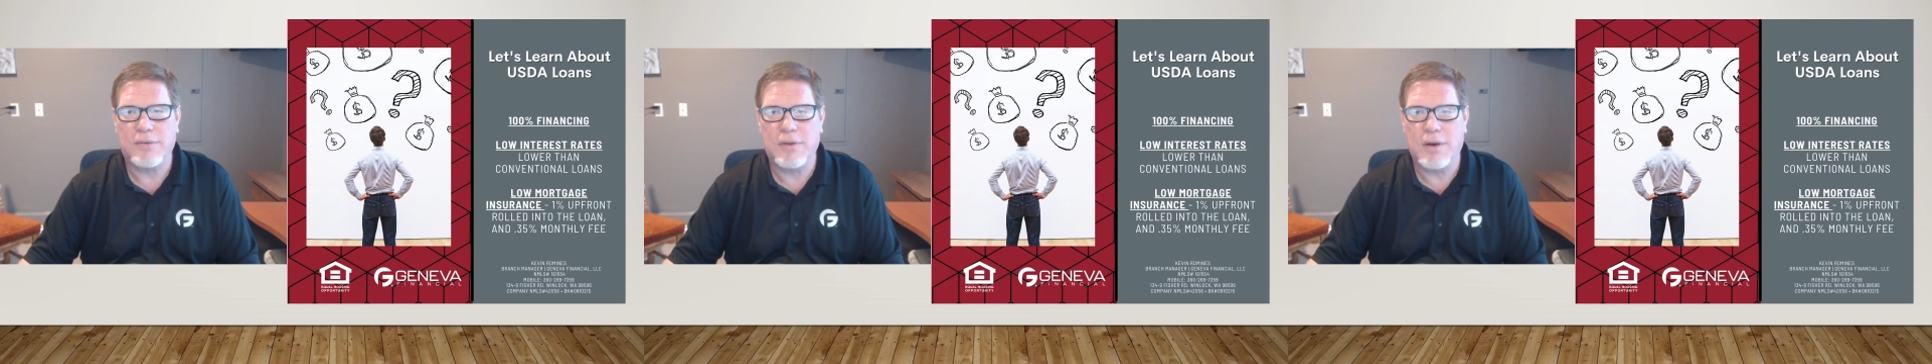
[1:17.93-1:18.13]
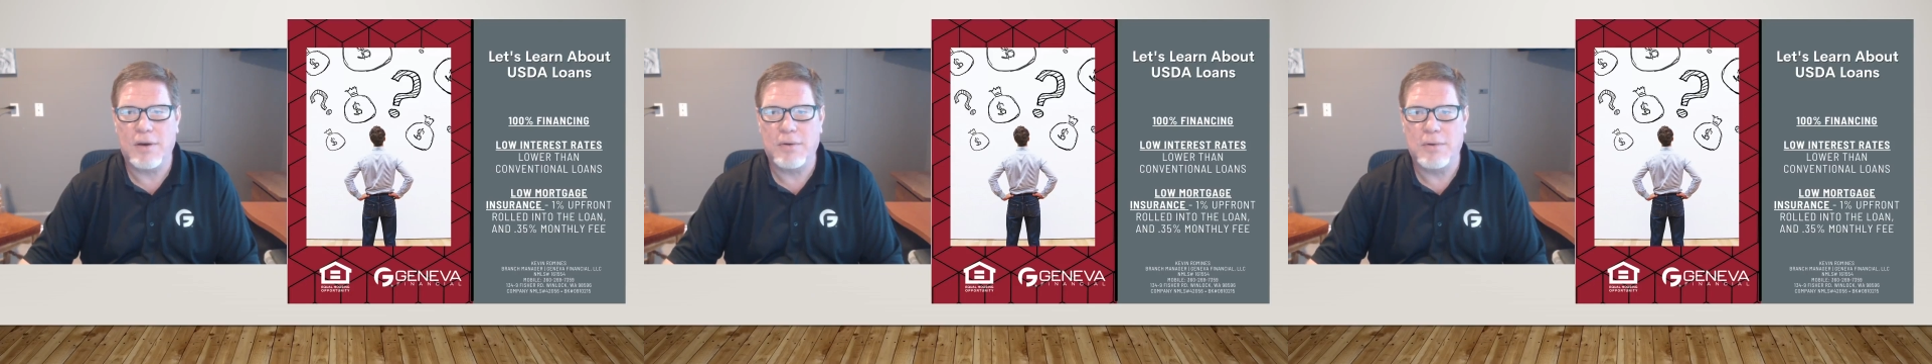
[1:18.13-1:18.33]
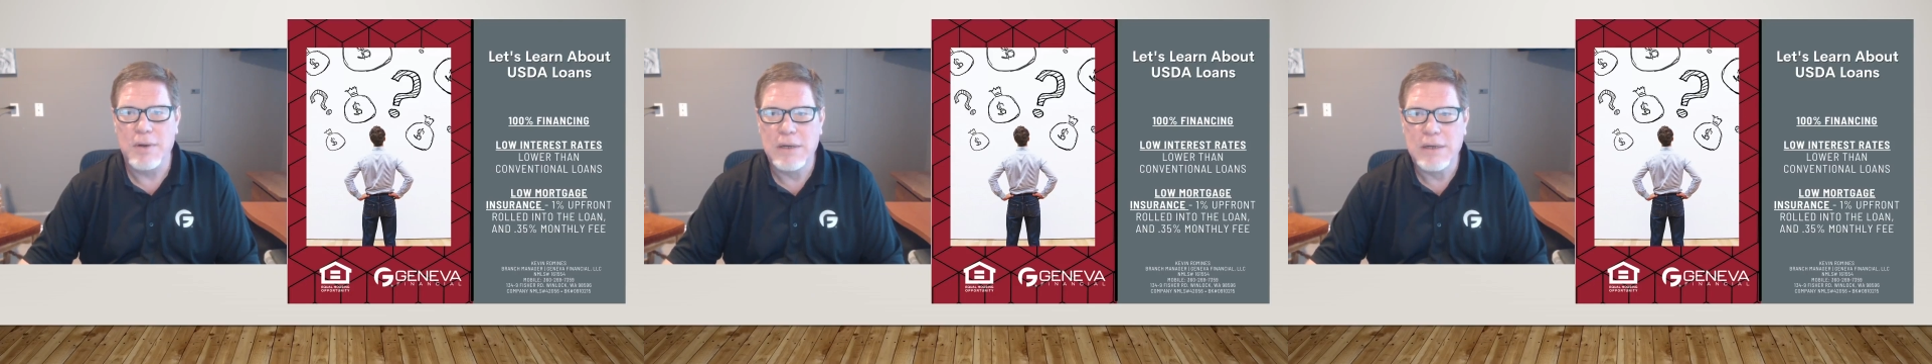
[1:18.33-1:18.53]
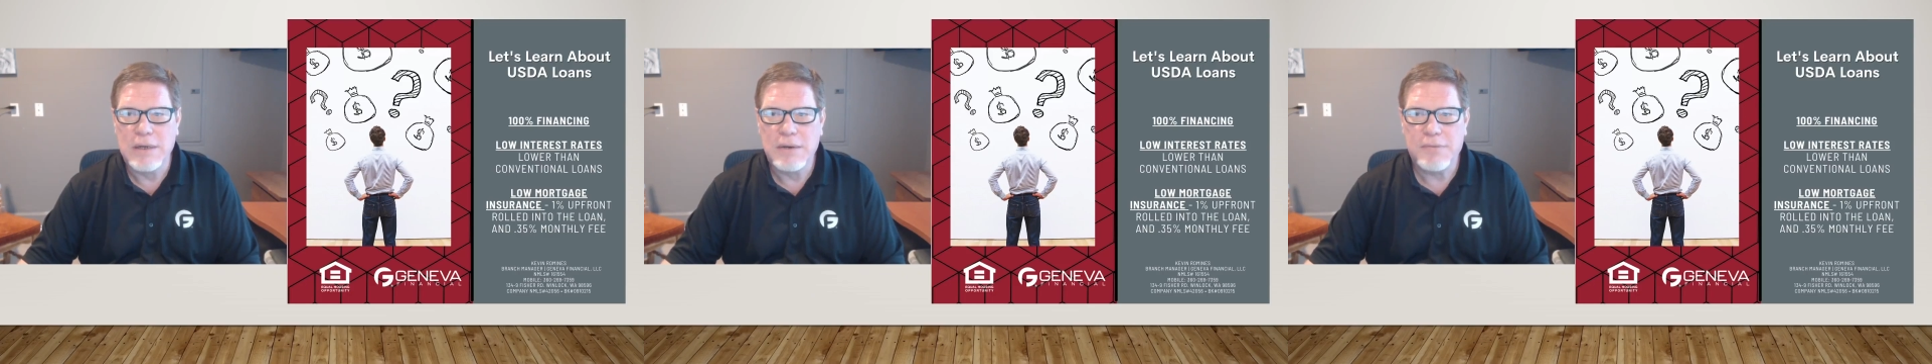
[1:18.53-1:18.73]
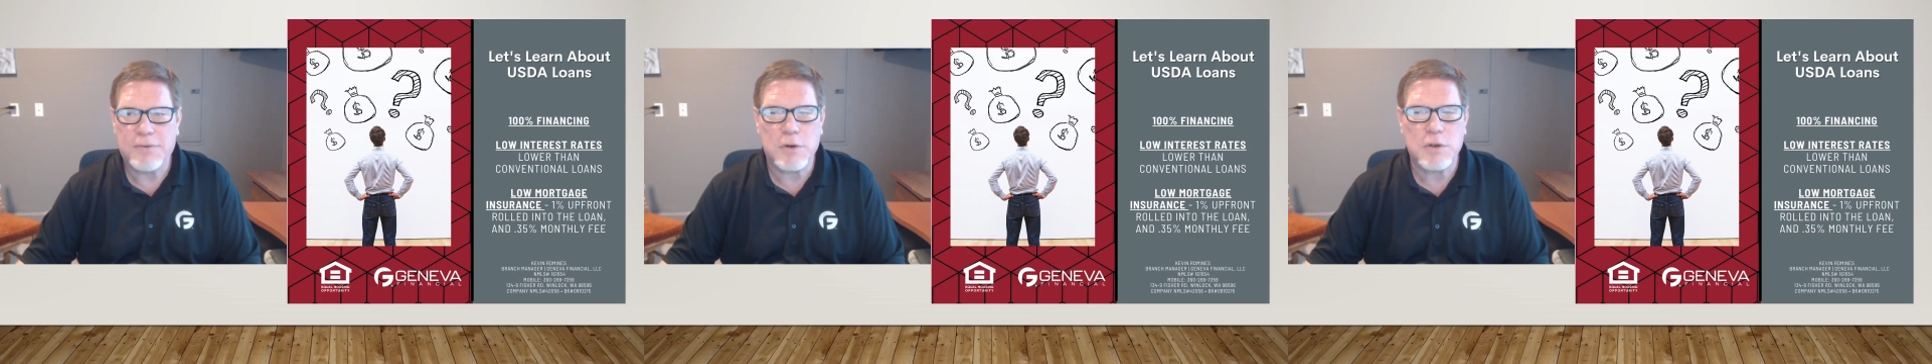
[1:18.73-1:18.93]
So
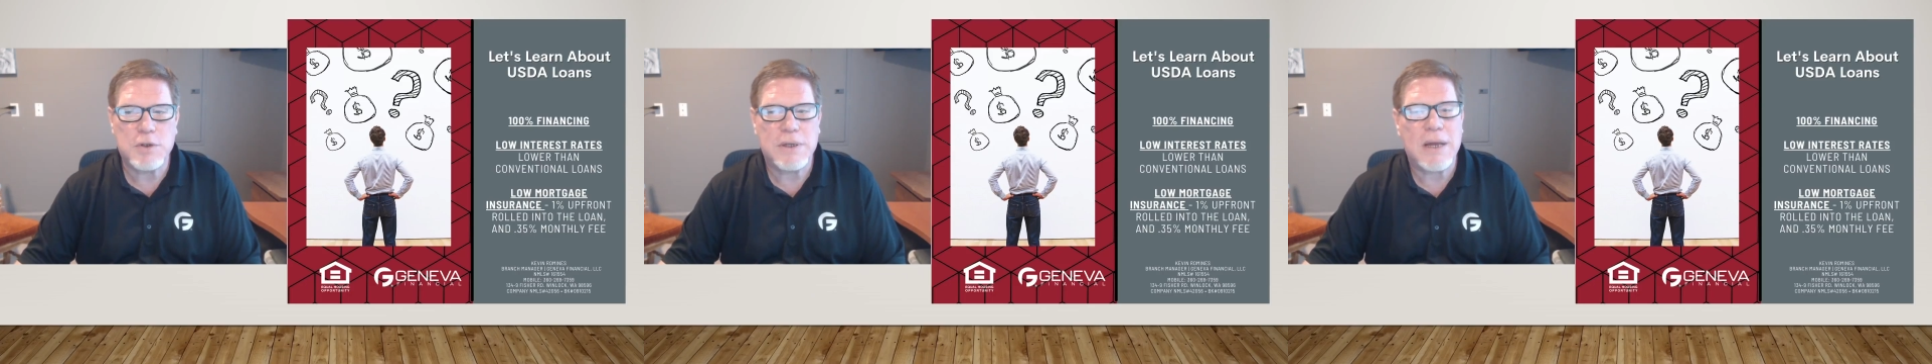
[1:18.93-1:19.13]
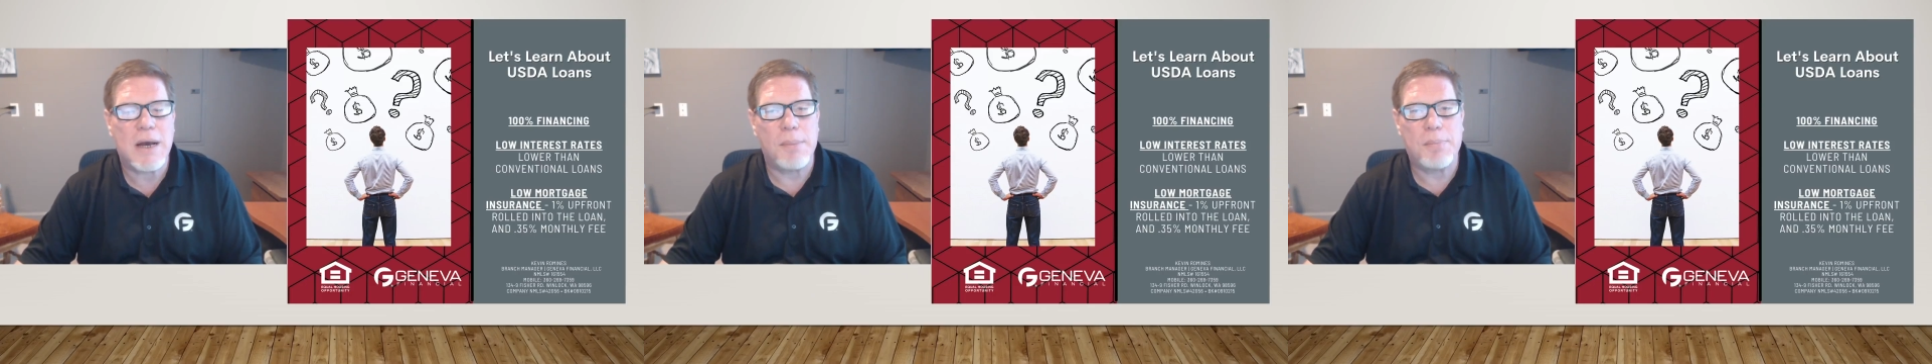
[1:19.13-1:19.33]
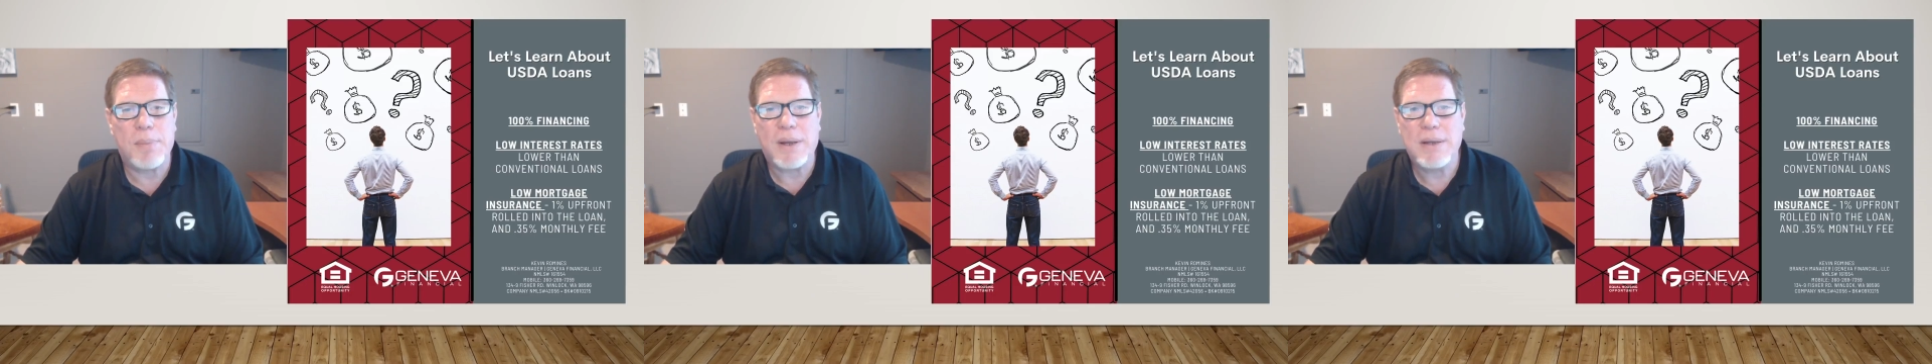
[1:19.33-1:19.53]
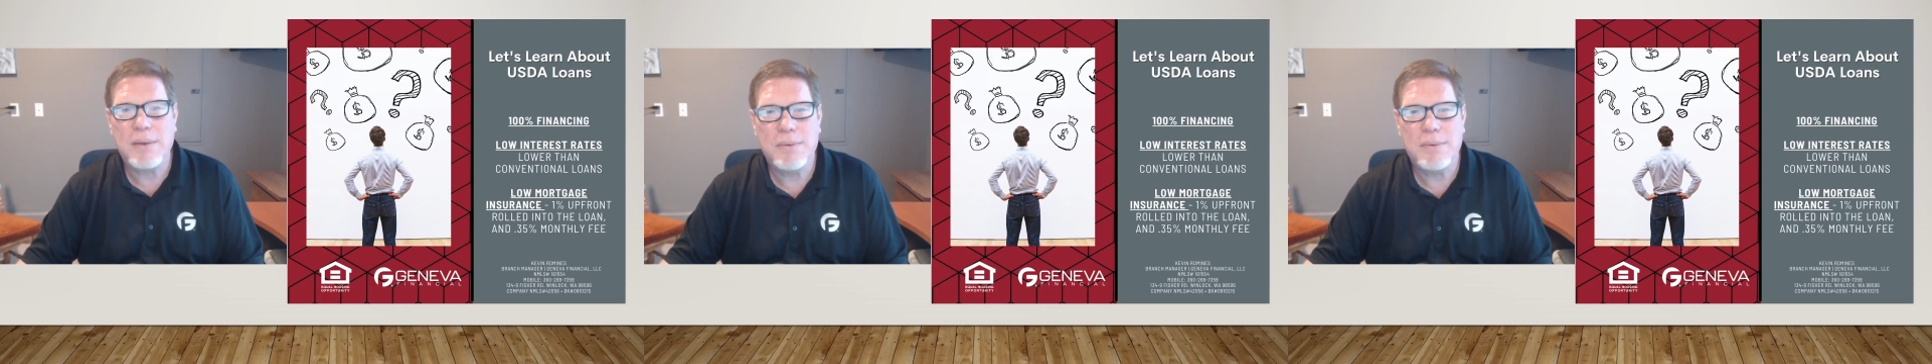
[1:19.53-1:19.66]
first up,